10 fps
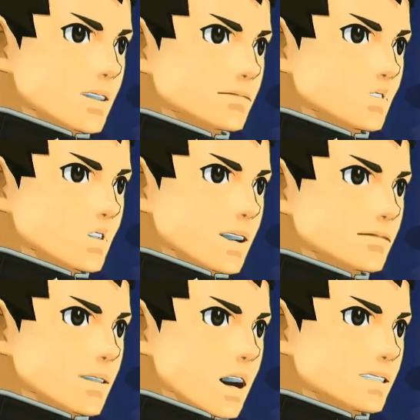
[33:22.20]
man
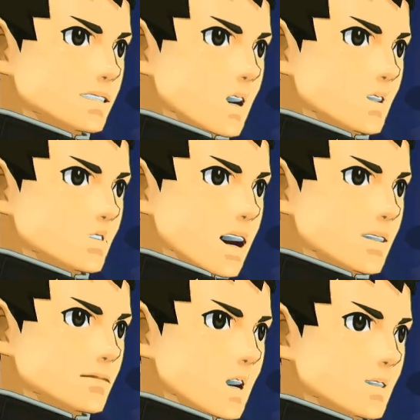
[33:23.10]
who only whose only
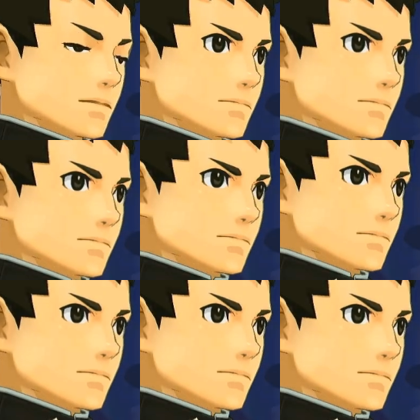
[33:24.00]
occupation appears to be
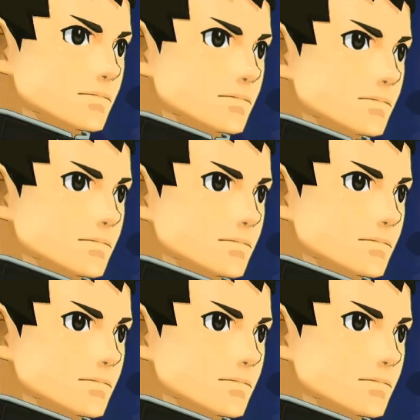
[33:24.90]
peddling hearsay to